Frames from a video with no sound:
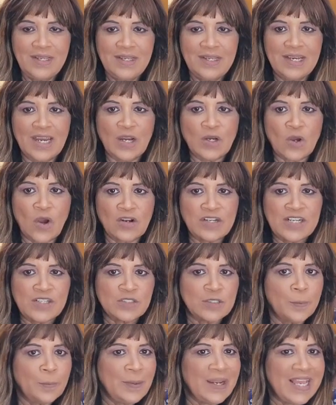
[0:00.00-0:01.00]
According to
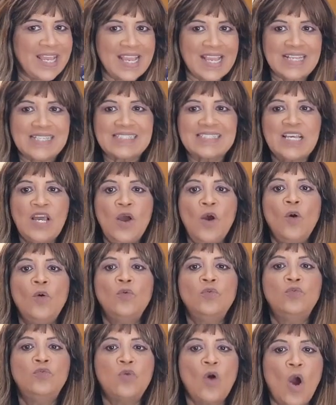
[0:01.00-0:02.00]
the police,
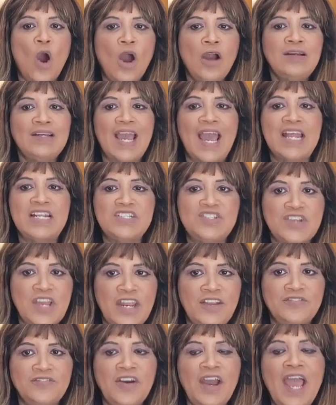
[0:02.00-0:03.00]
Wong and
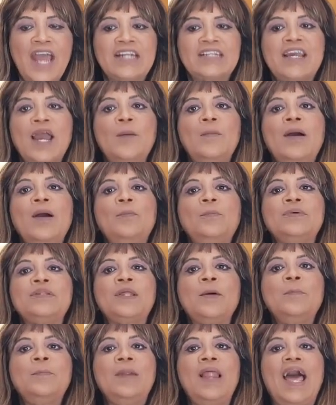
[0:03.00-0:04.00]
Jennifer had come up with
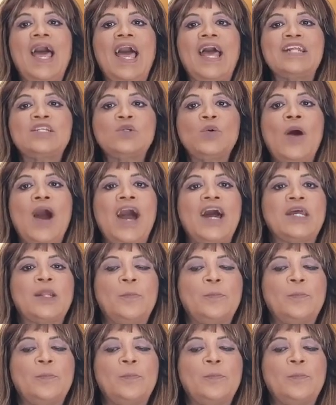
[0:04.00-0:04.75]
a plan to hire a